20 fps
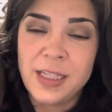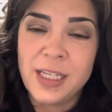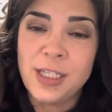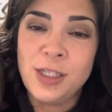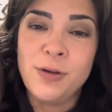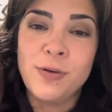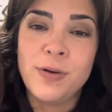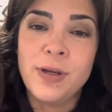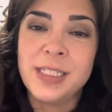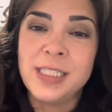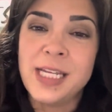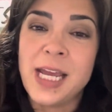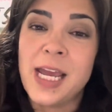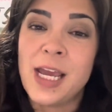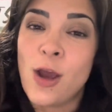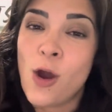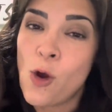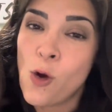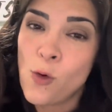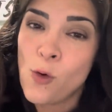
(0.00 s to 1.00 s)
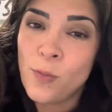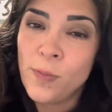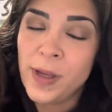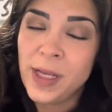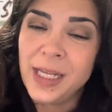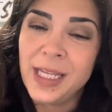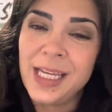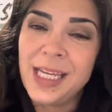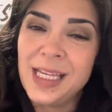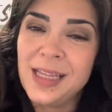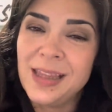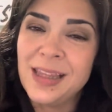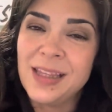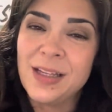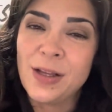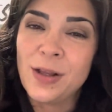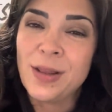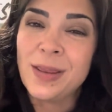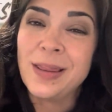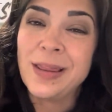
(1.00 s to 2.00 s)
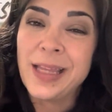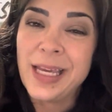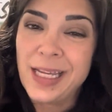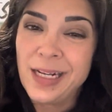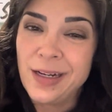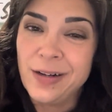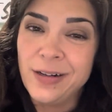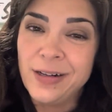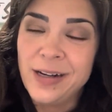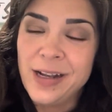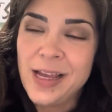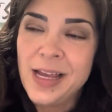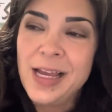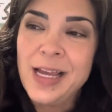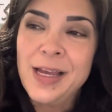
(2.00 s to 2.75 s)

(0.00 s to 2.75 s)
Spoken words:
that you can take home and eat later,